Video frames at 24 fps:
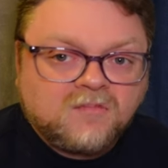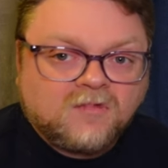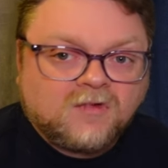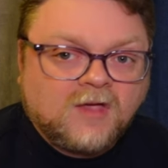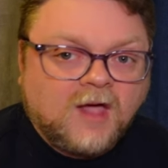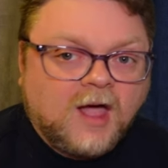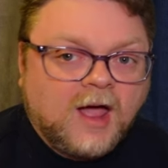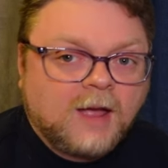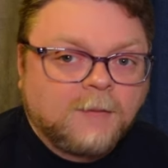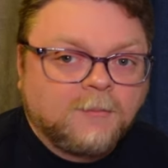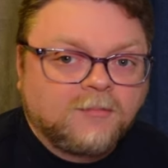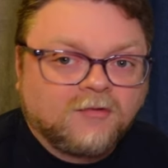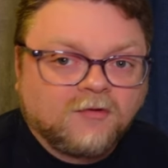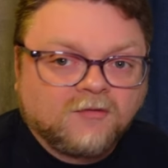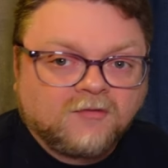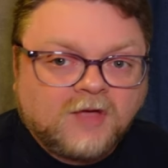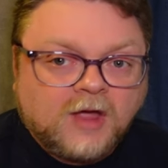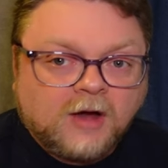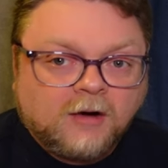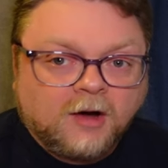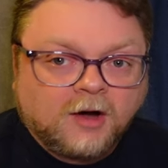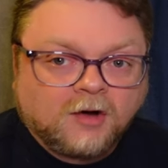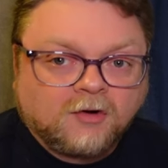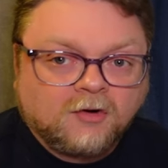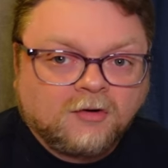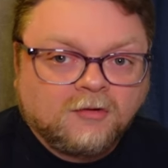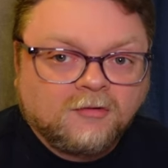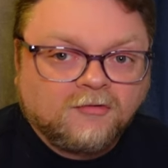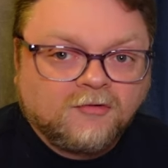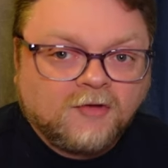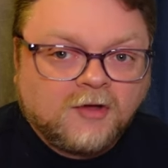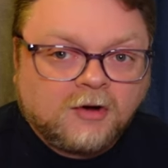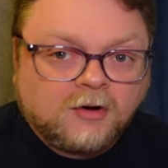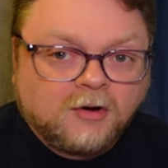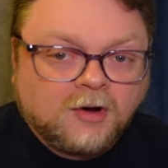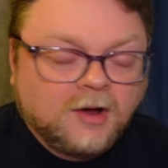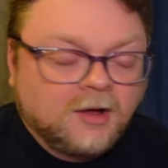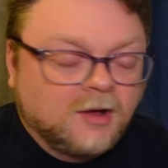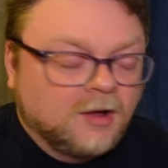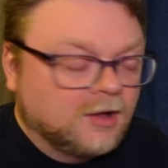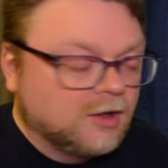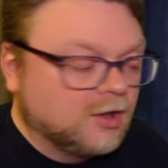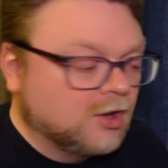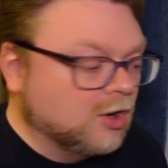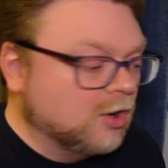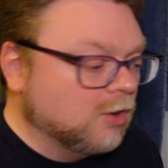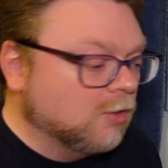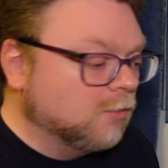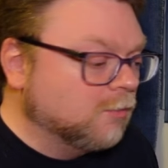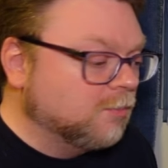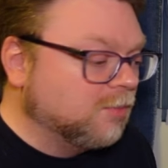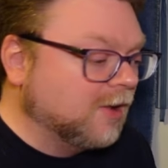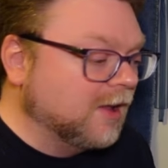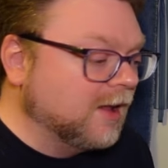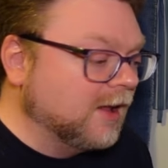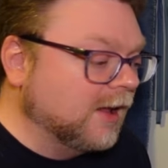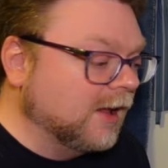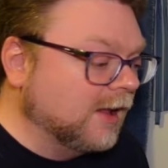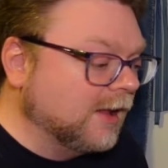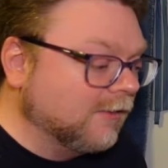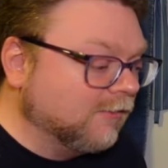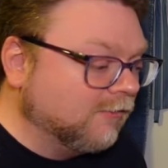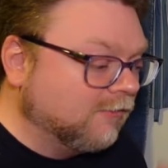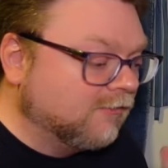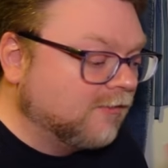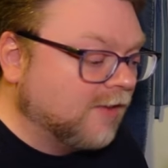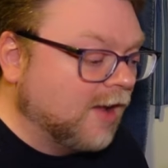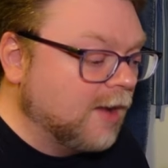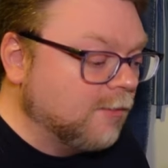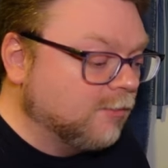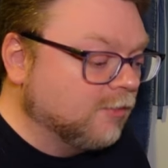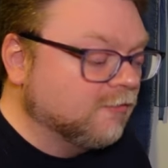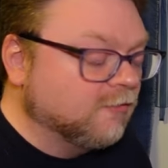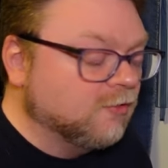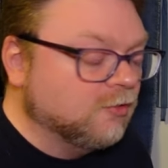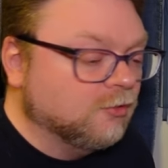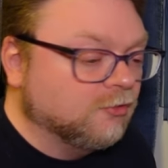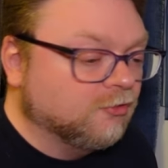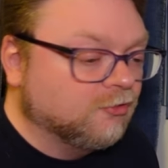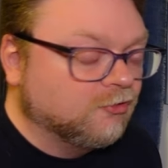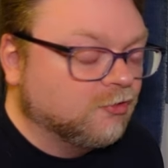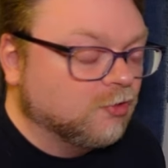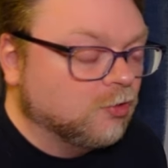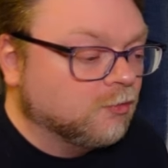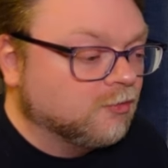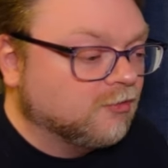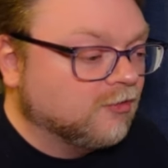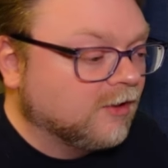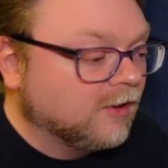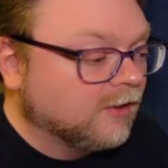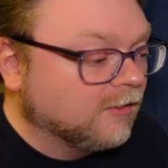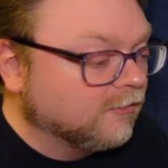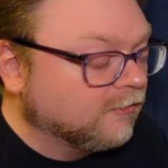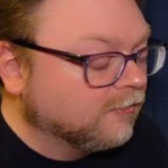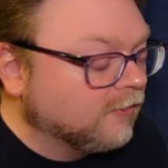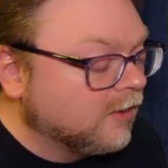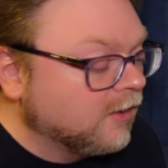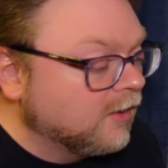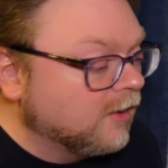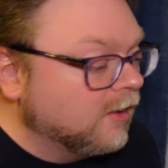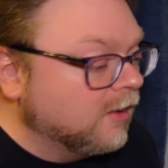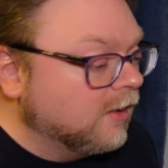types of characters that are, you know, playing against type of who Stoops is,